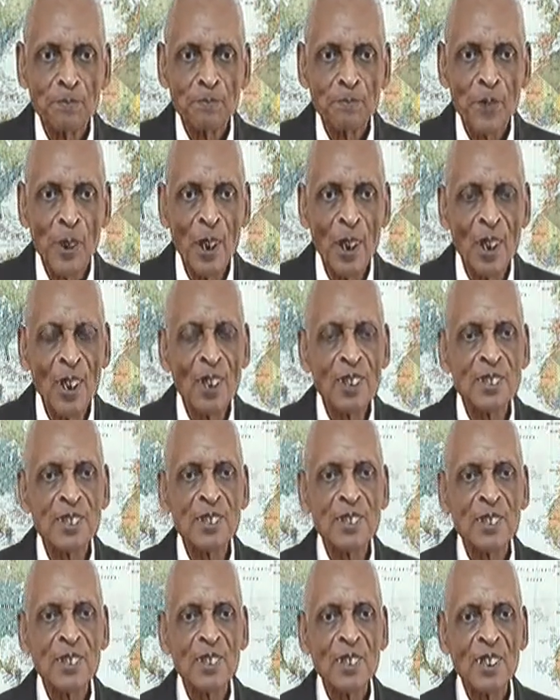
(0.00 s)

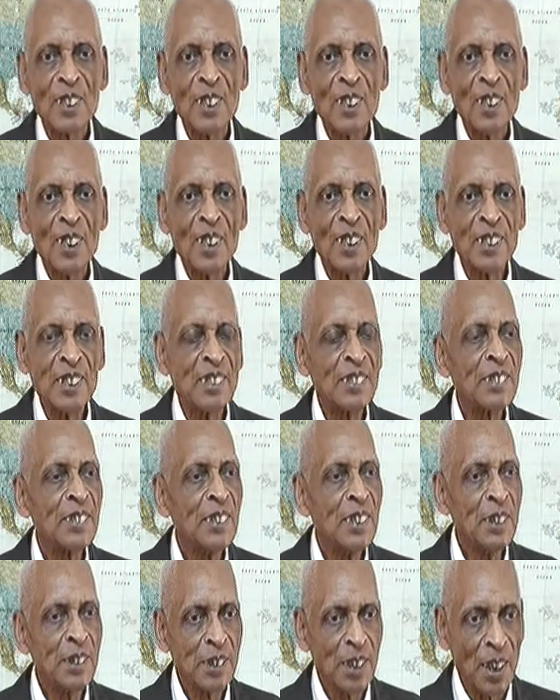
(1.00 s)
parents against
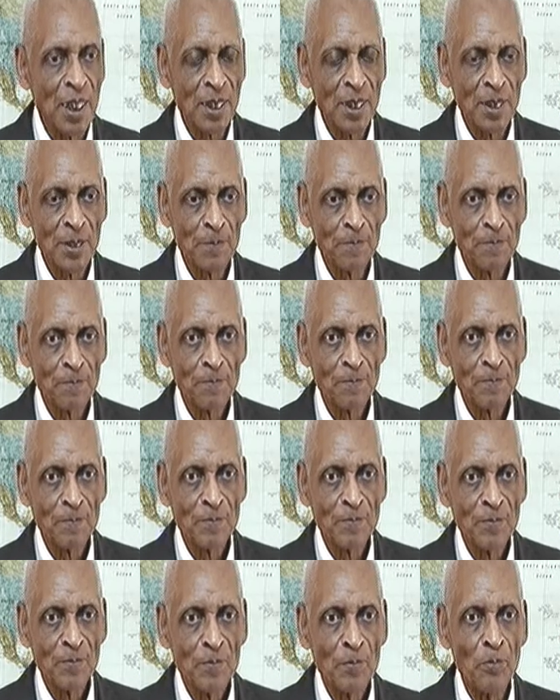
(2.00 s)
each other,
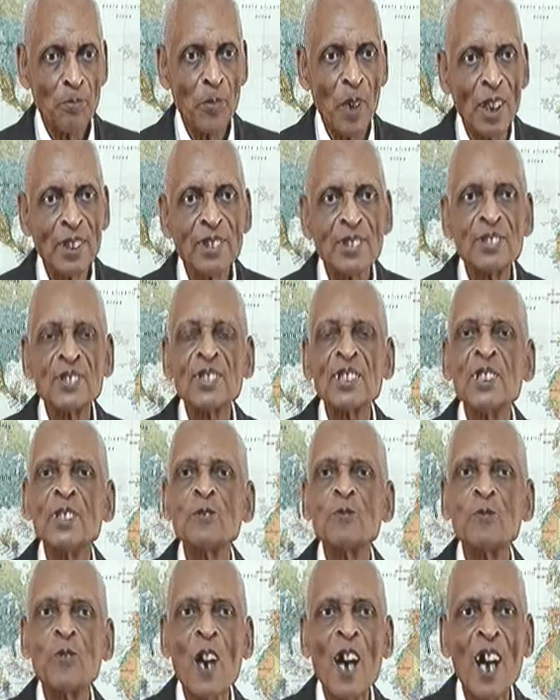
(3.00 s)
mothers
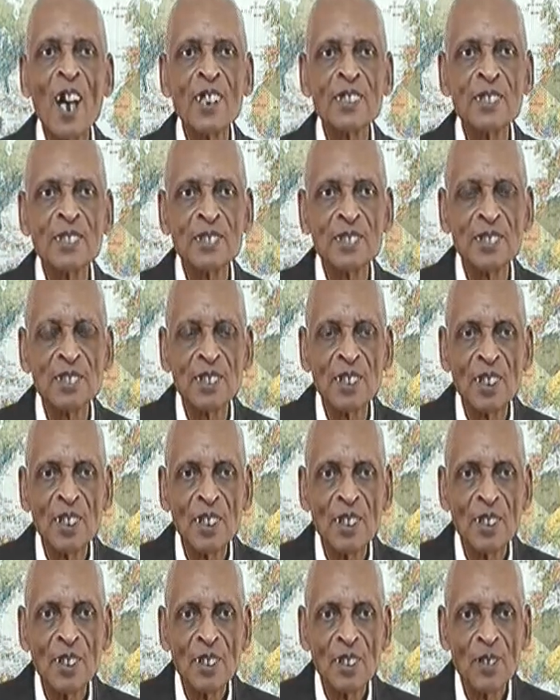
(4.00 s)
against fathers,
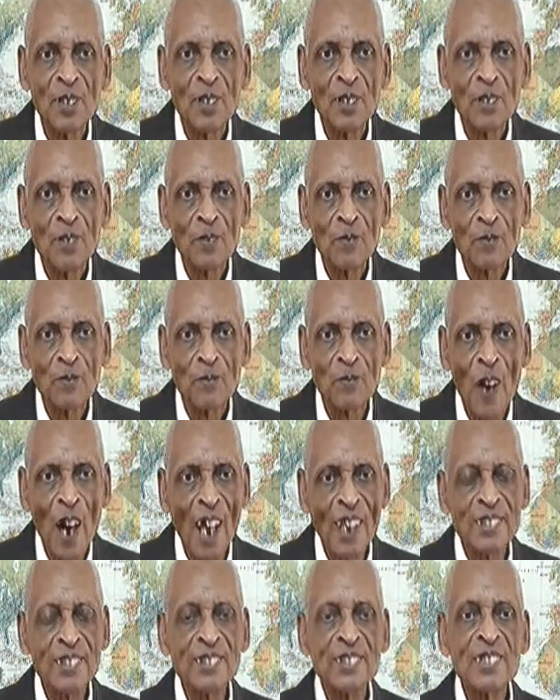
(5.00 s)

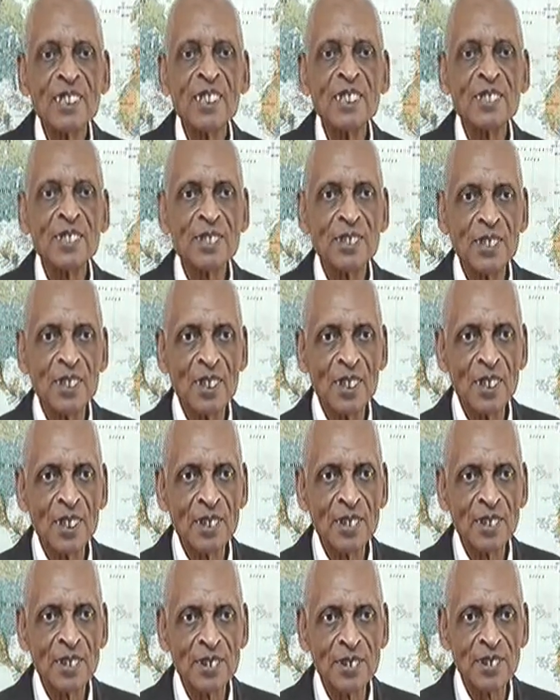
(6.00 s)
fathers against
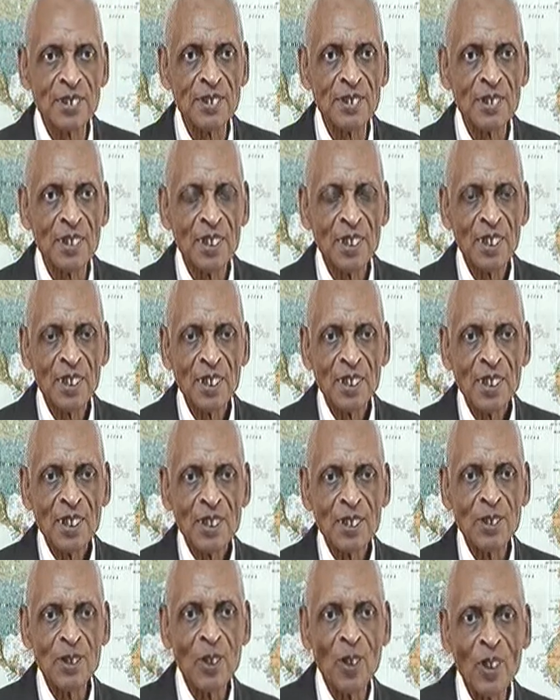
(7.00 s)
sons,
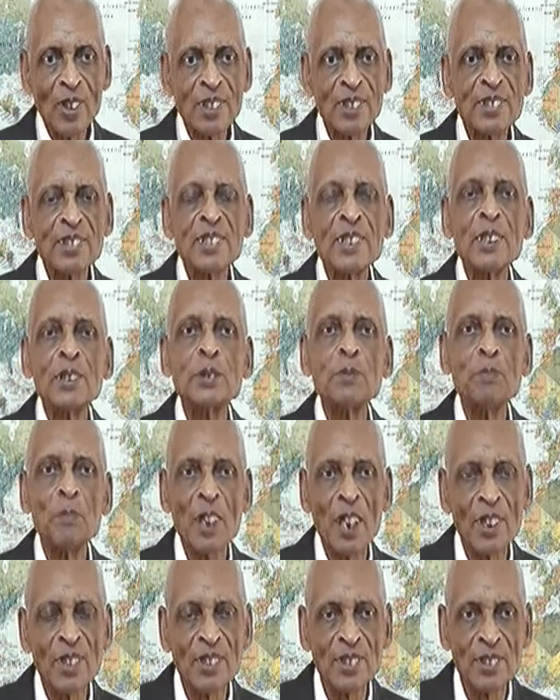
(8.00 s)
daughters against
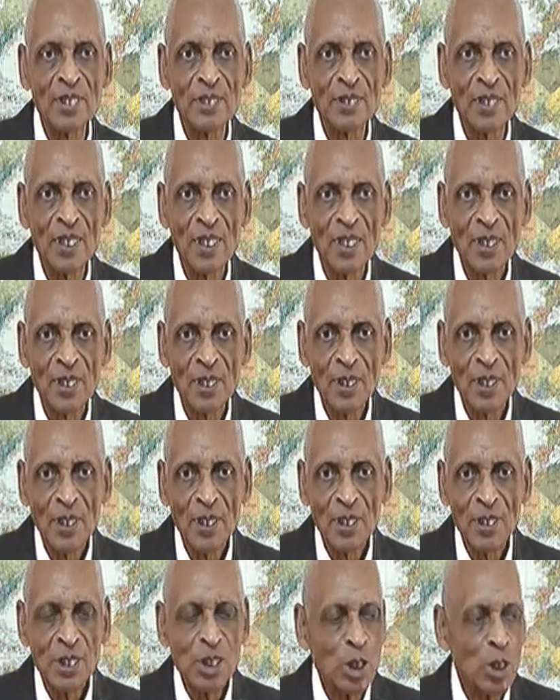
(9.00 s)
mothers,
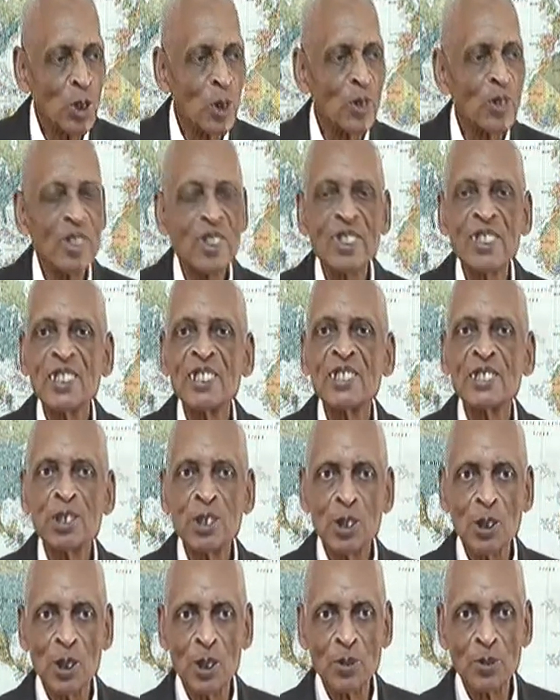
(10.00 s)
children against
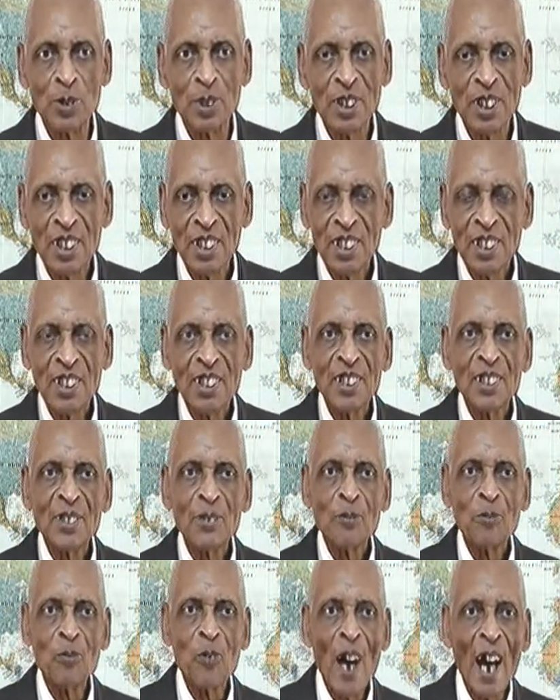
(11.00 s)
children.
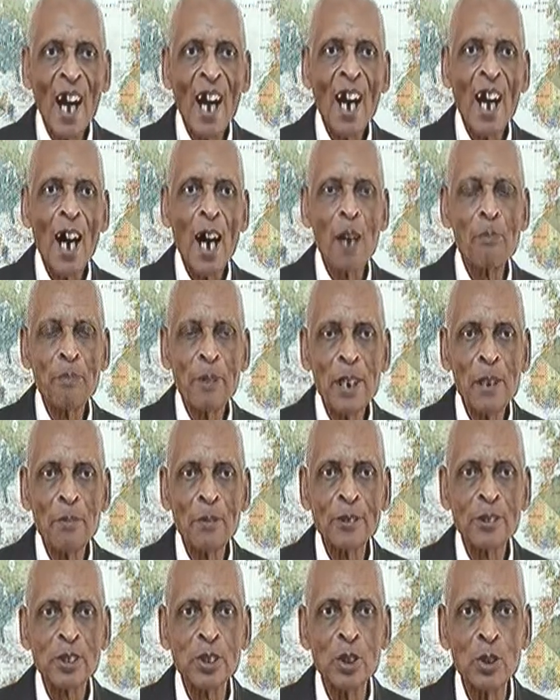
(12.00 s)
Why are people
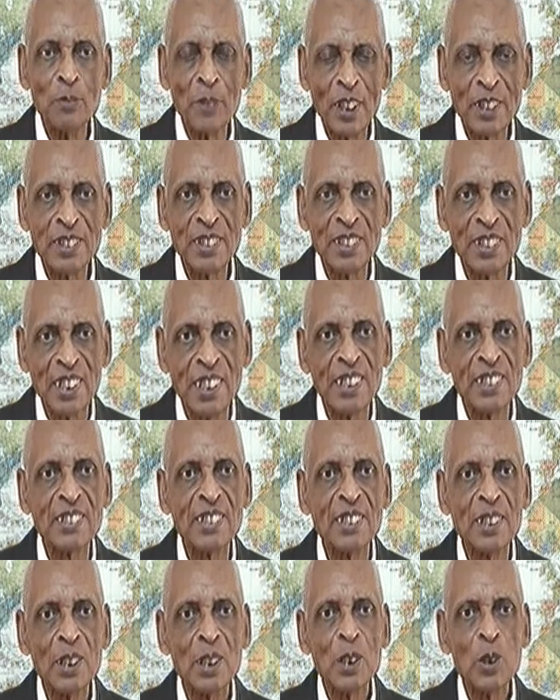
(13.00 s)
so much against
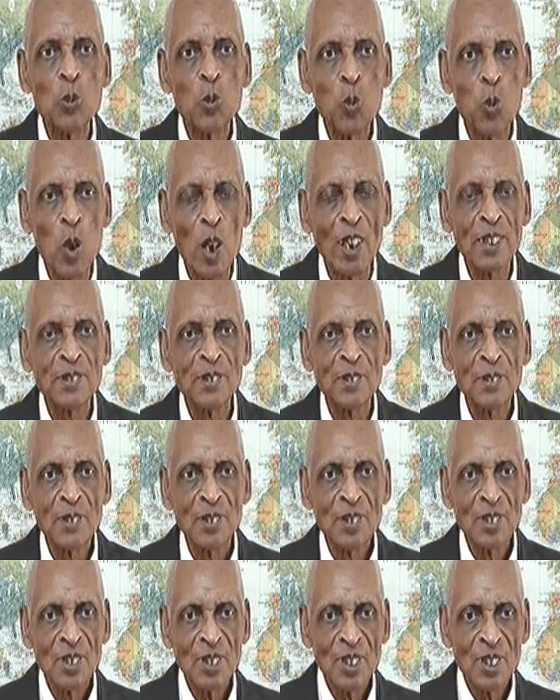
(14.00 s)
one
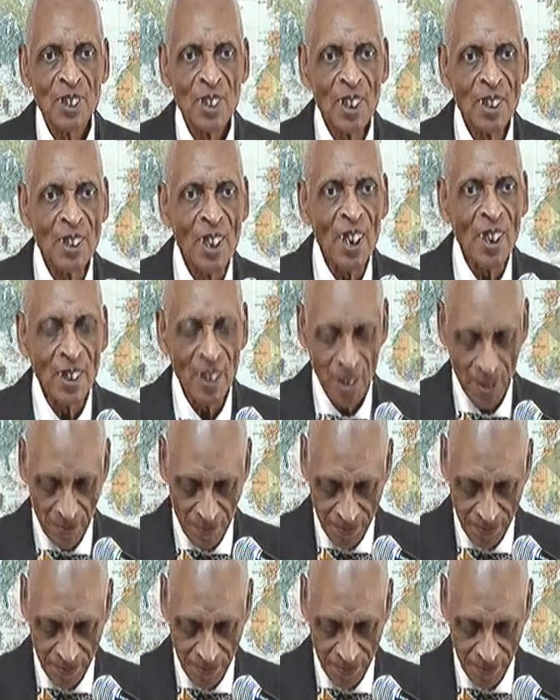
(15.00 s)
another?